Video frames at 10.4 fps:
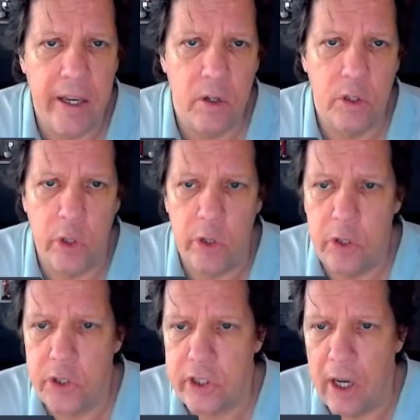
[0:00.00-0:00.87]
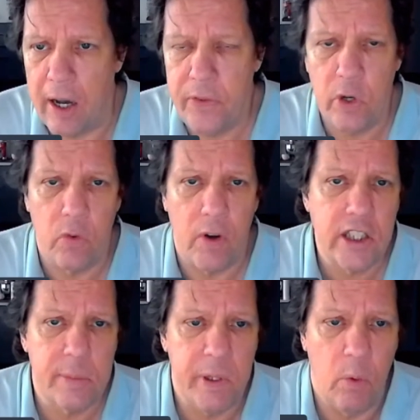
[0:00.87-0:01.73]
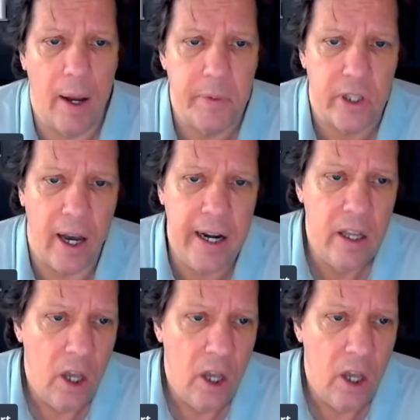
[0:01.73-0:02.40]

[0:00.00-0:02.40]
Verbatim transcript: your do it yourself, your recipe website,